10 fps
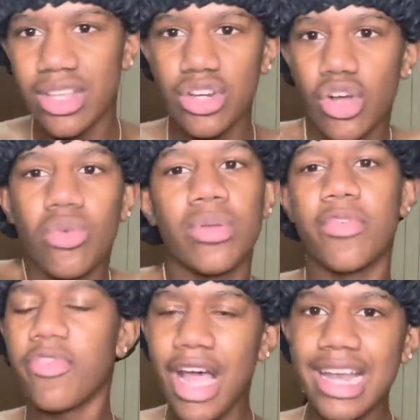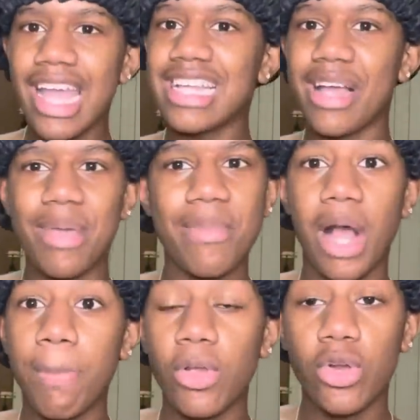you know. Five days, I'll be able to
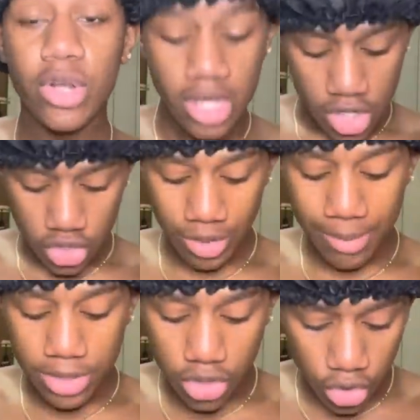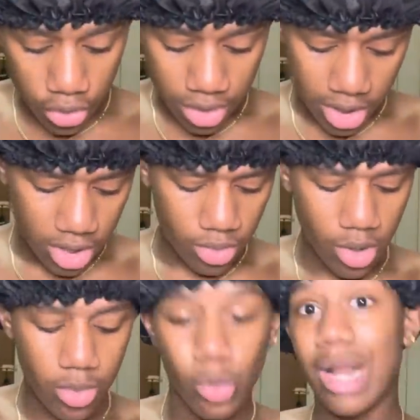upload. So, what I'm going to do,
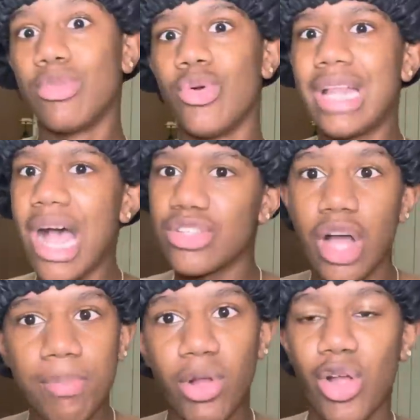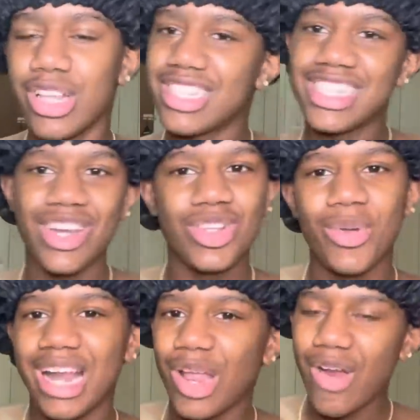well, what I'm doing now is upload on this channel. You know,
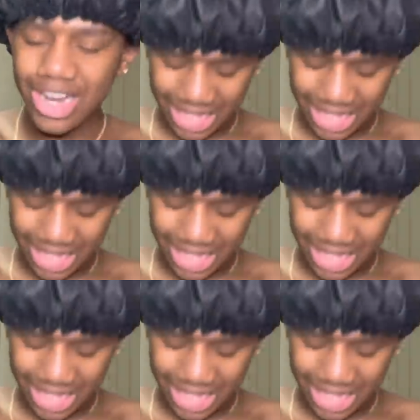got to grind on